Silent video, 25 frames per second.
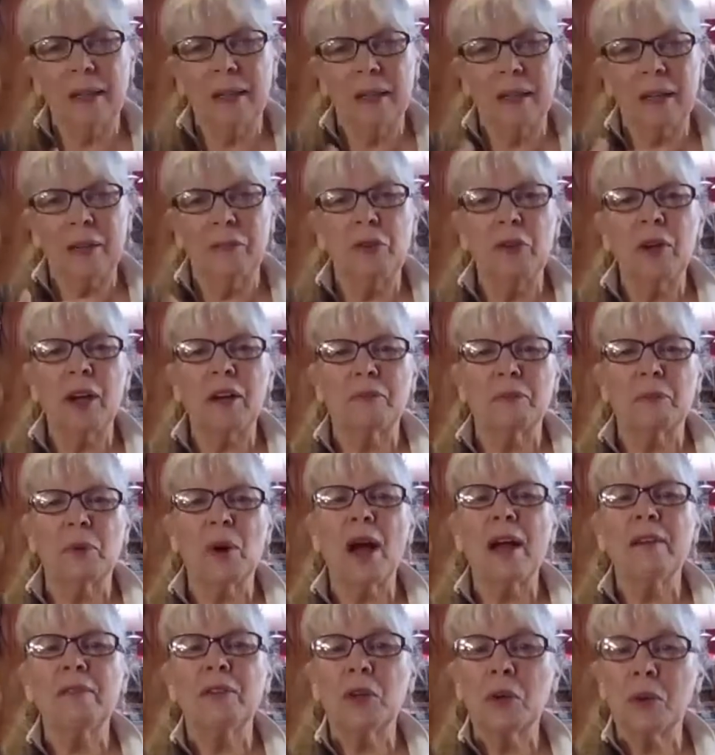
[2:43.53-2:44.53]
if you have
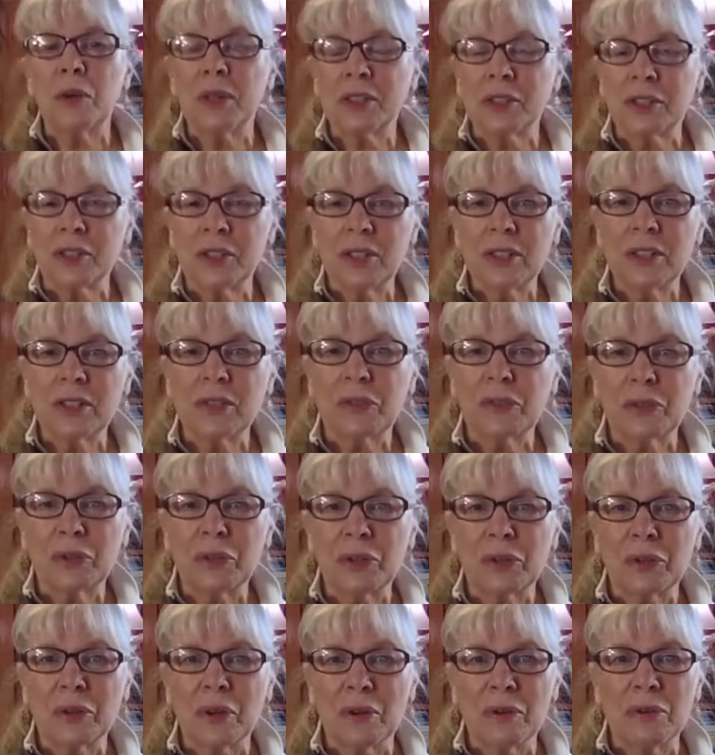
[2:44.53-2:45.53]
private questions for
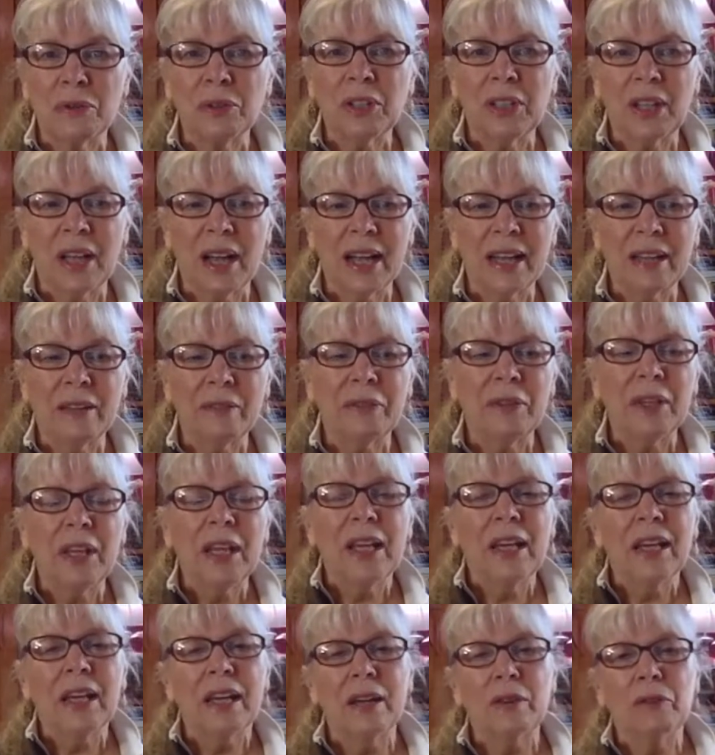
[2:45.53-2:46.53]
your own life,
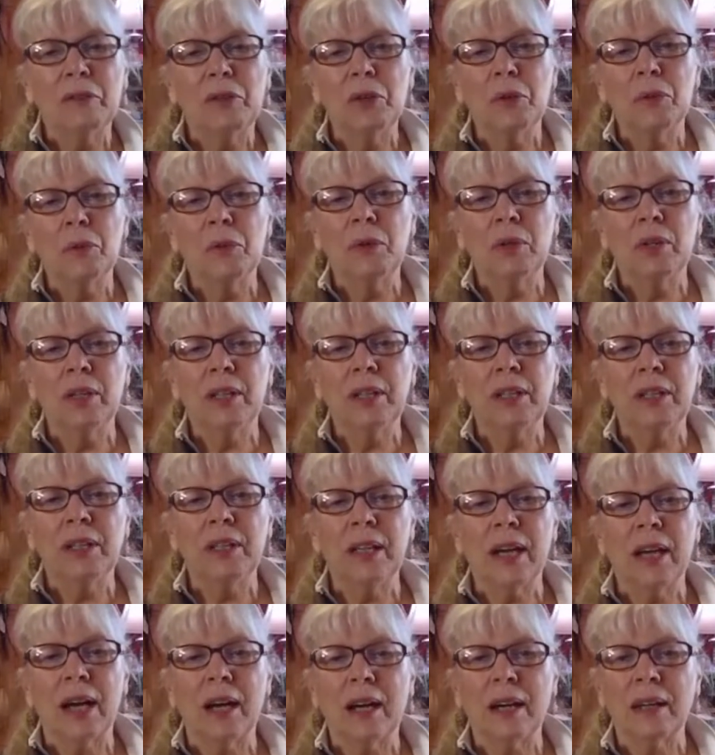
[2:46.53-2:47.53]
if you would
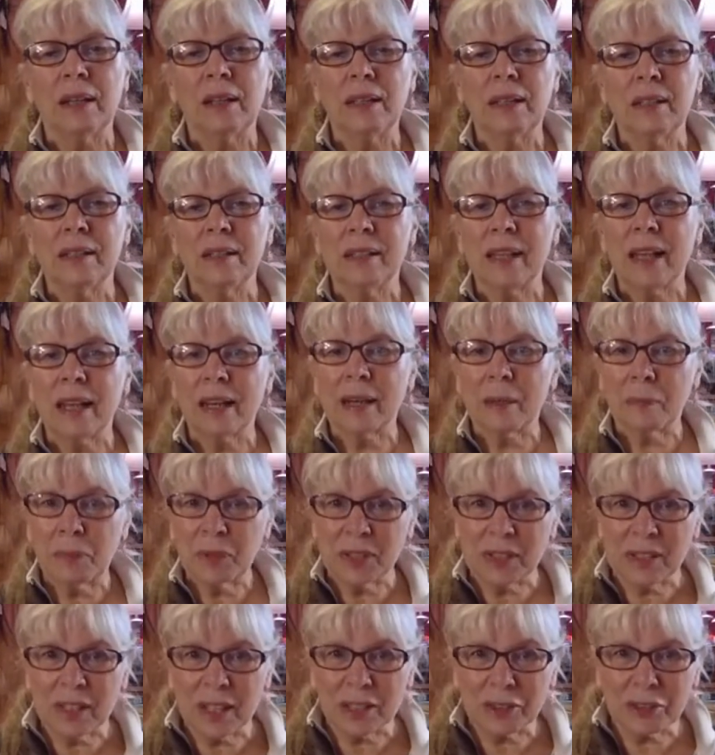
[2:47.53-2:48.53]
set up a
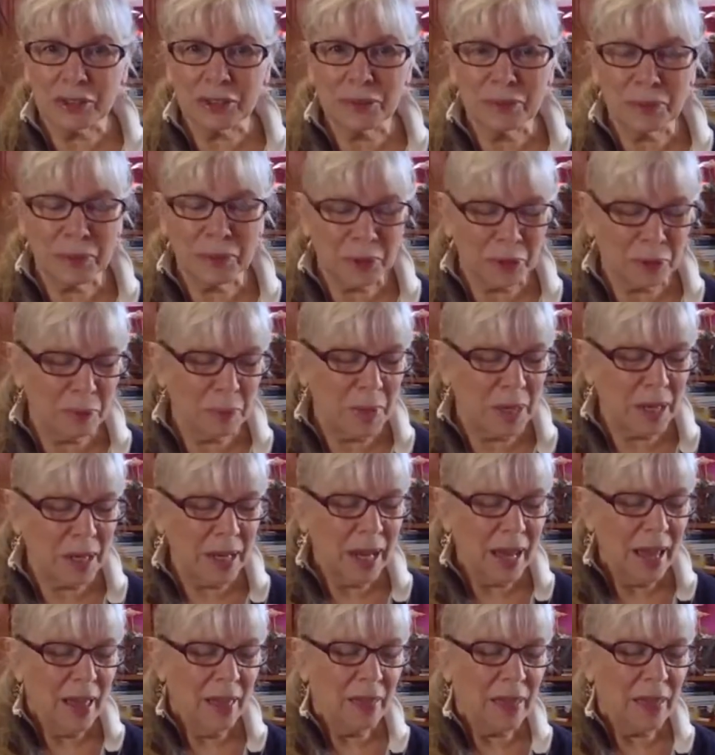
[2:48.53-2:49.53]
session with me,
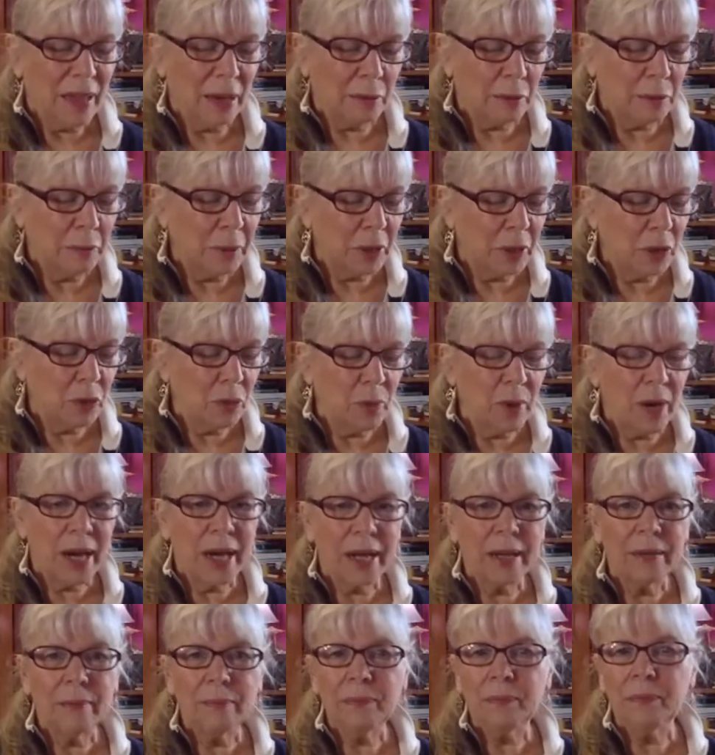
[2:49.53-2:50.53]
that would be
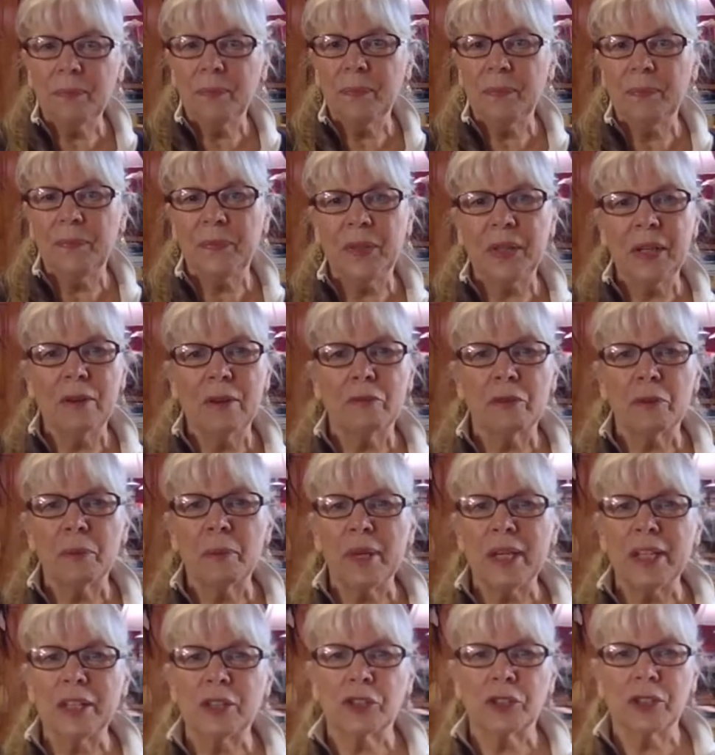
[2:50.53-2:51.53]
great. The
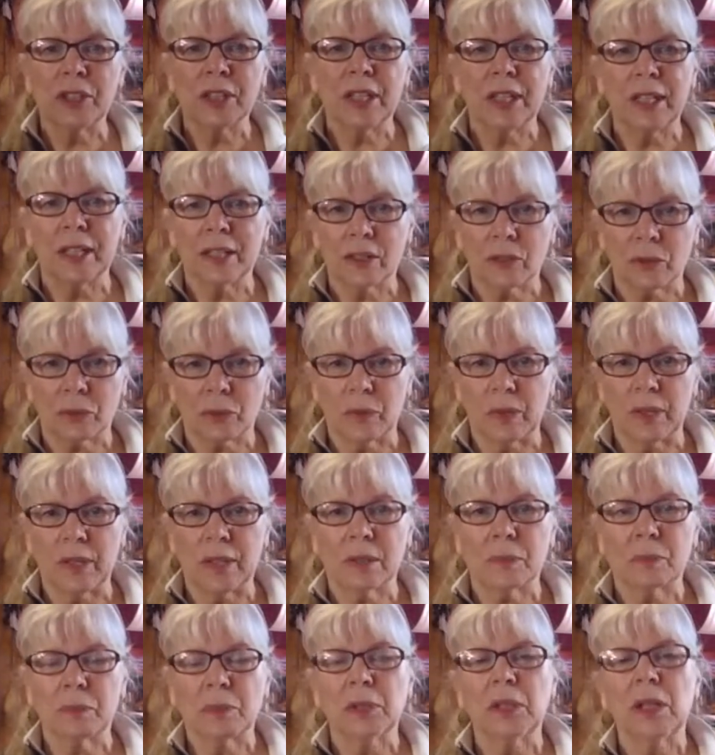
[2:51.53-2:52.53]
information is
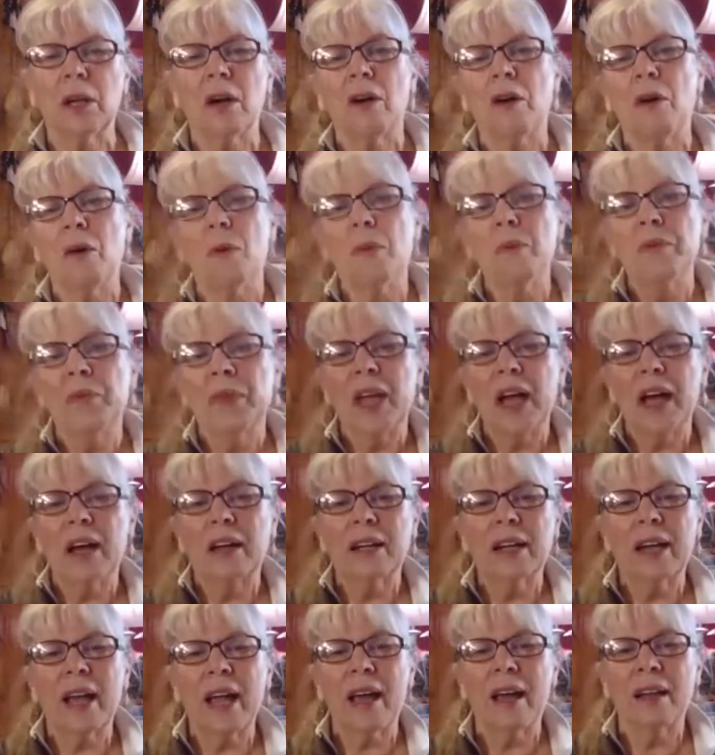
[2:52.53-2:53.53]
below, how
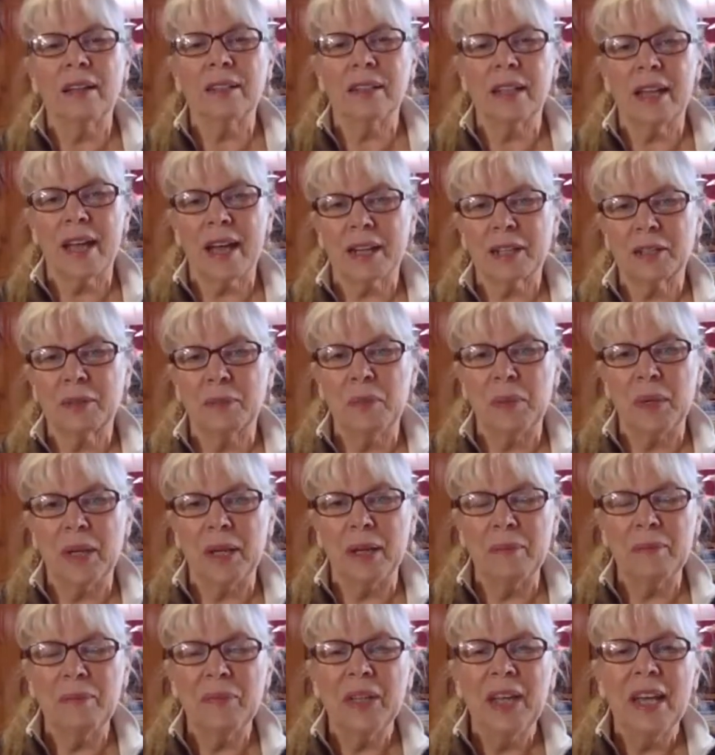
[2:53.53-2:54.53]
to contact me.